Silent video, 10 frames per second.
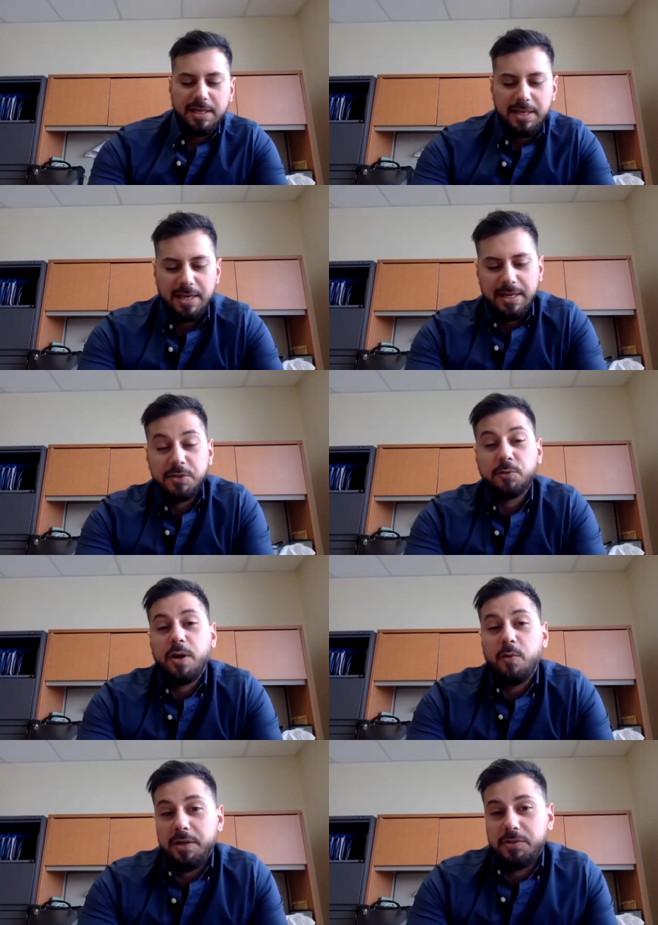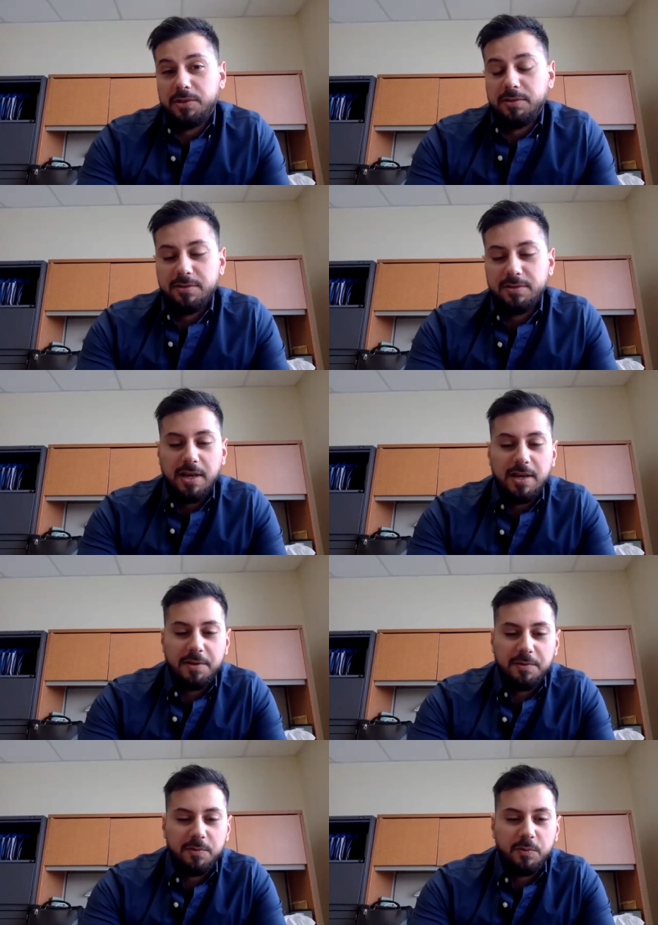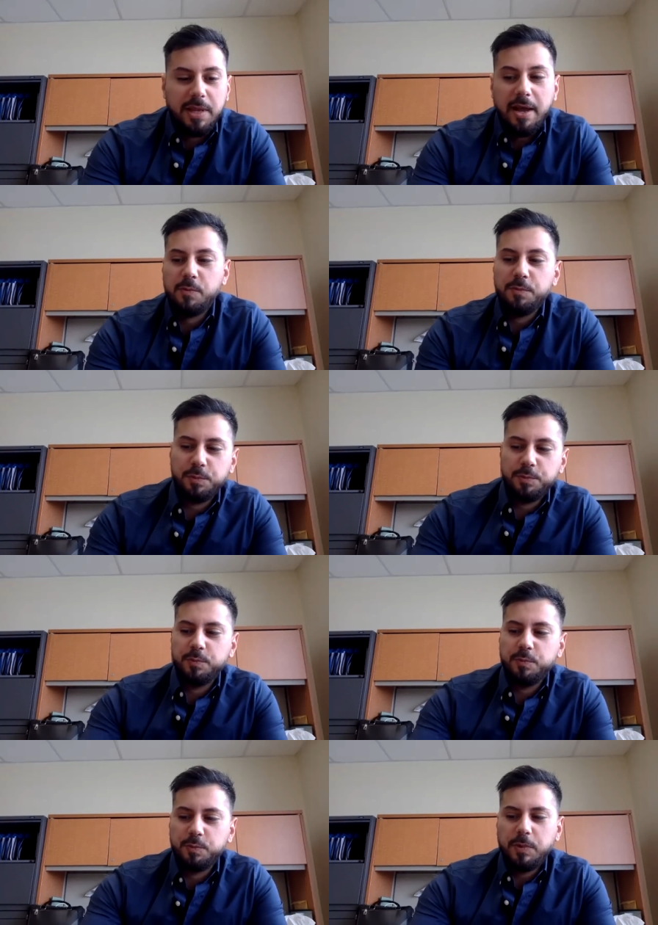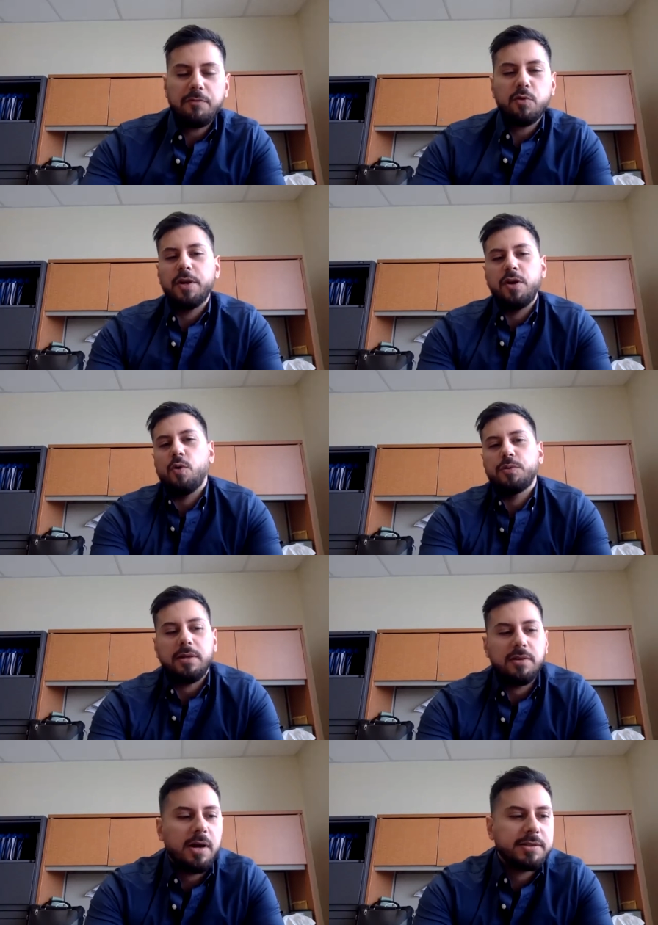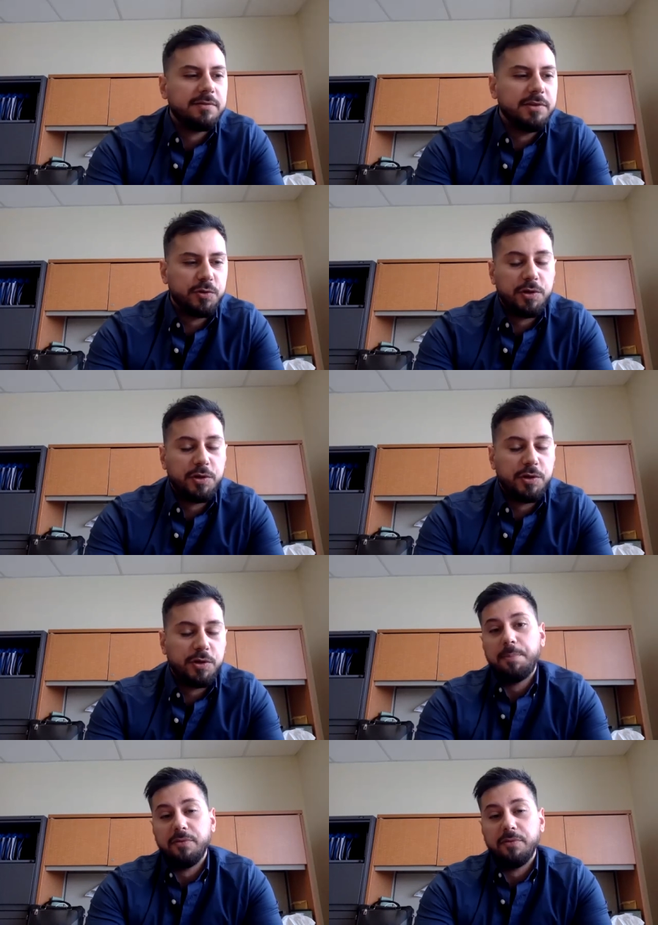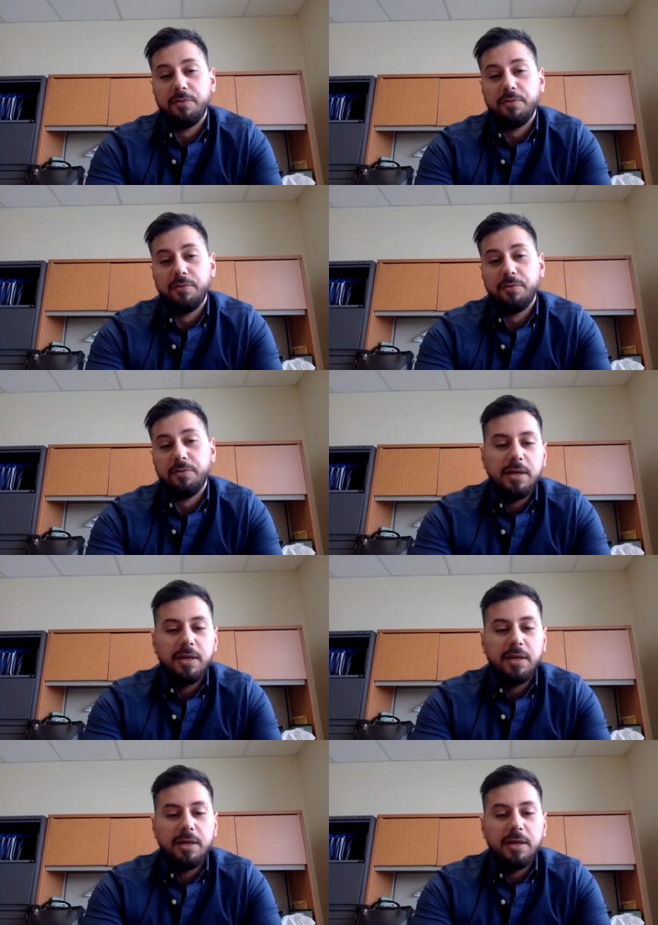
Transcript: And it's a great question. Uh, now, everyone knows that cost of insurance goes up every year.